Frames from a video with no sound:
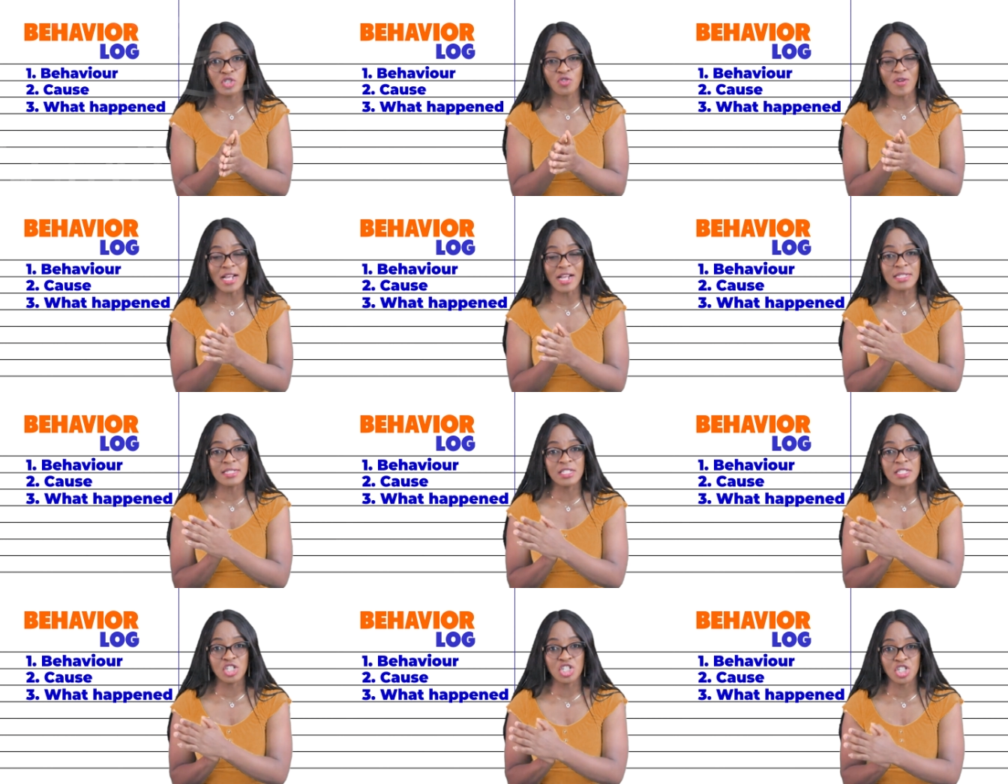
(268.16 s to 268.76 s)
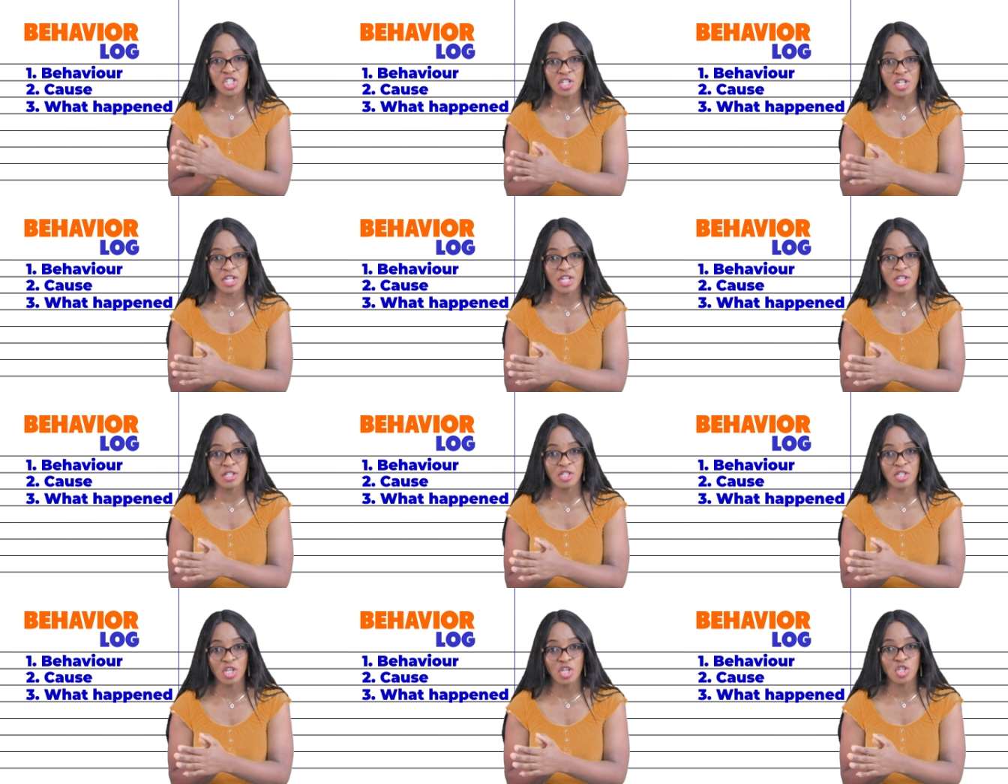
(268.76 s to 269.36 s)

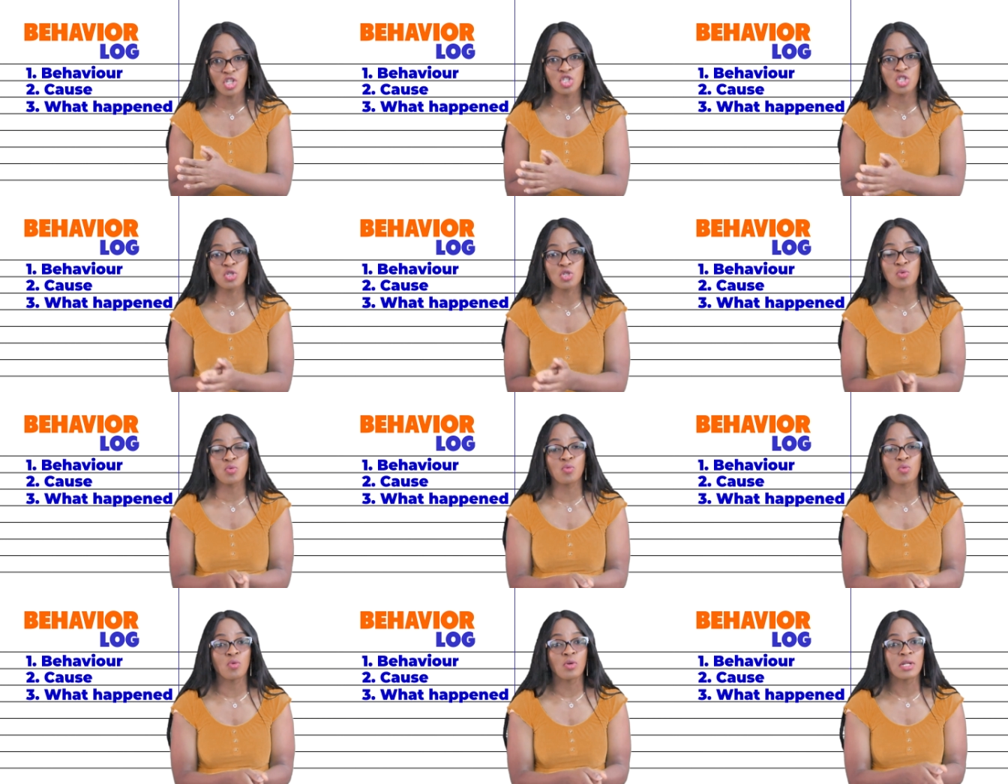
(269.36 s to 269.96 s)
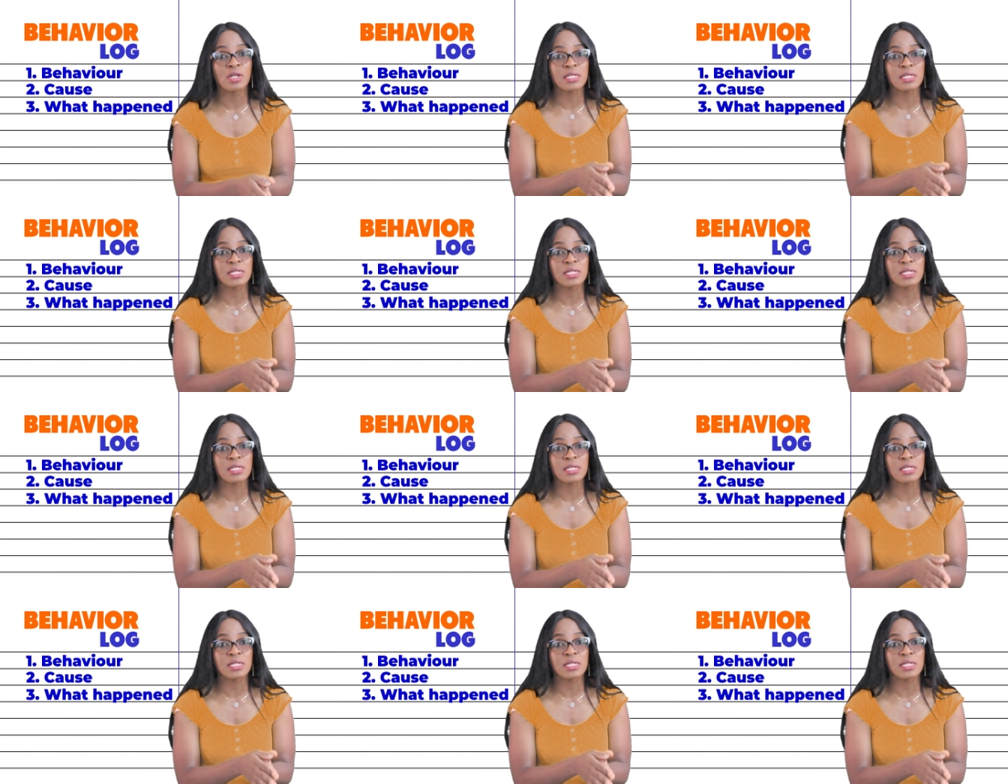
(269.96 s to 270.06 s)
transitioning to